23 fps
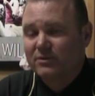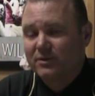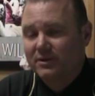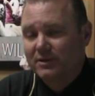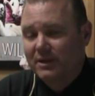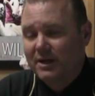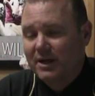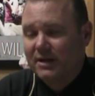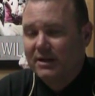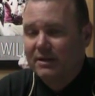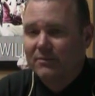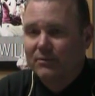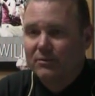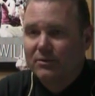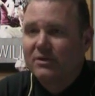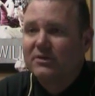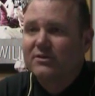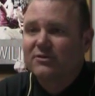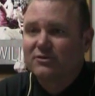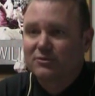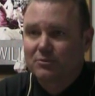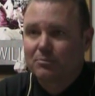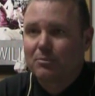It kind of
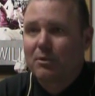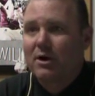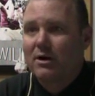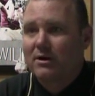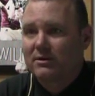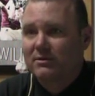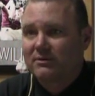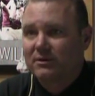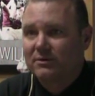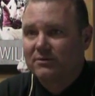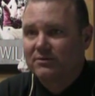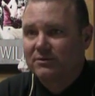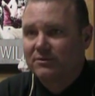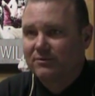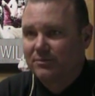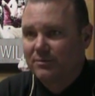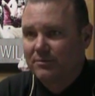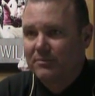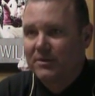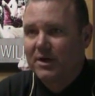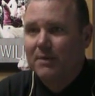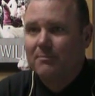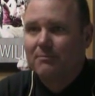really sparked us, and
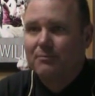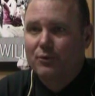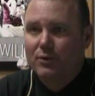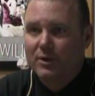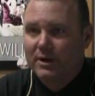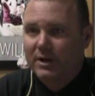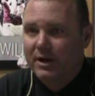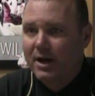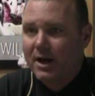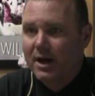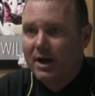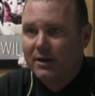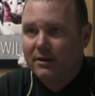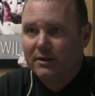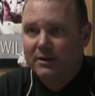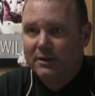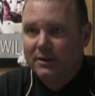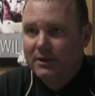from that point on,